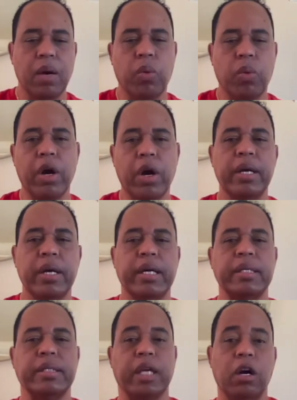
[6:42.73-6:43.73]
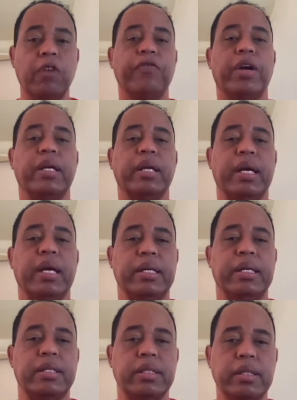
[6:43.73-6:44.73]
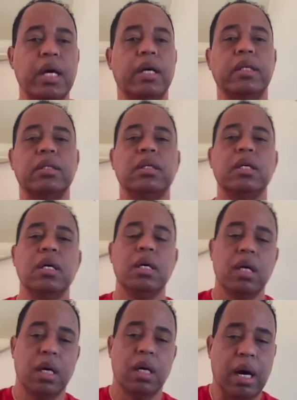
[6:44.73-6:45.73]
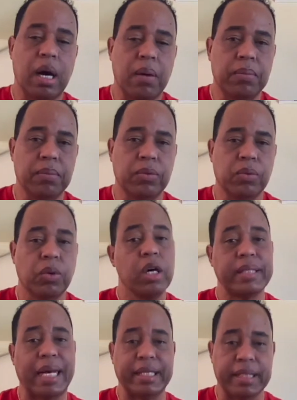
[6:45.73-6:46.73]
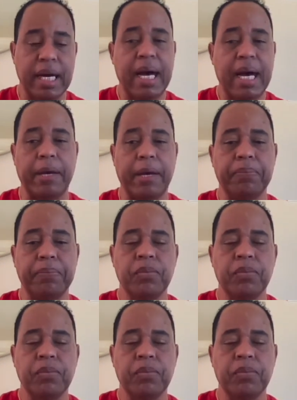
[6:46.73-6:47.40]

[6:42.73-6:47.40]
where his girlfriend and his son was at the time.